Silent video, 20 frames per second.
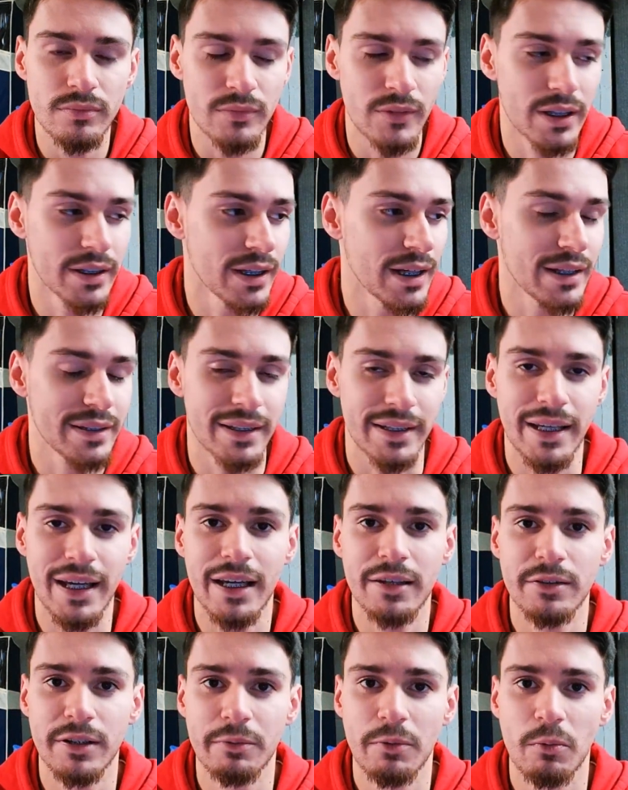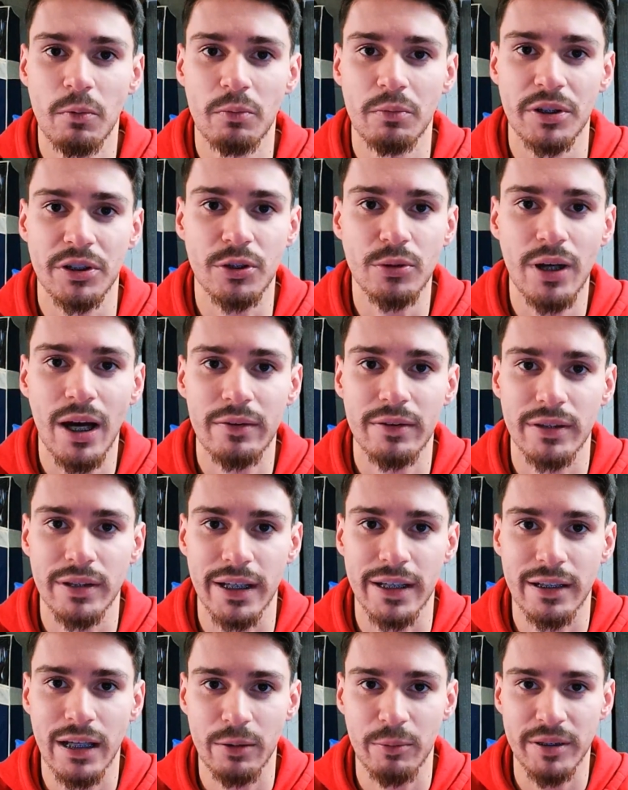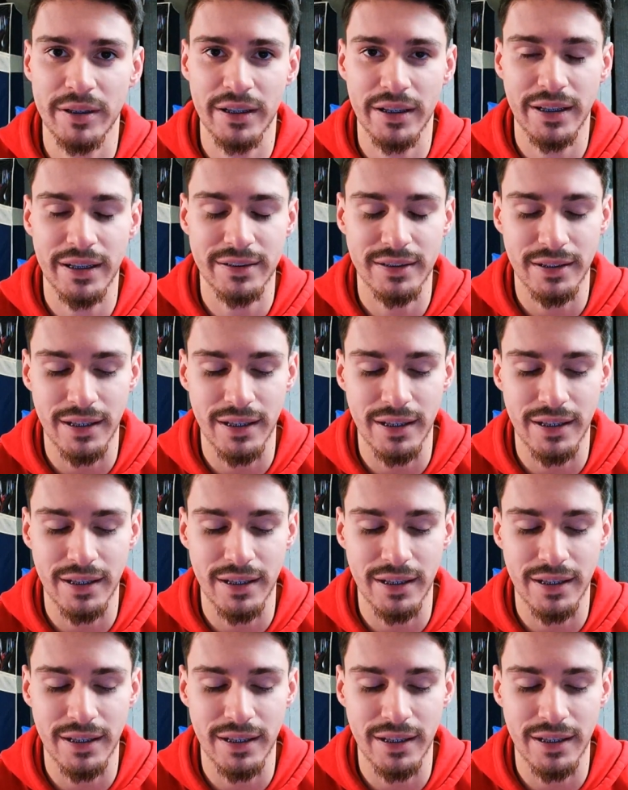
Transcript: And then at the end, even when we do have the lead like we did against the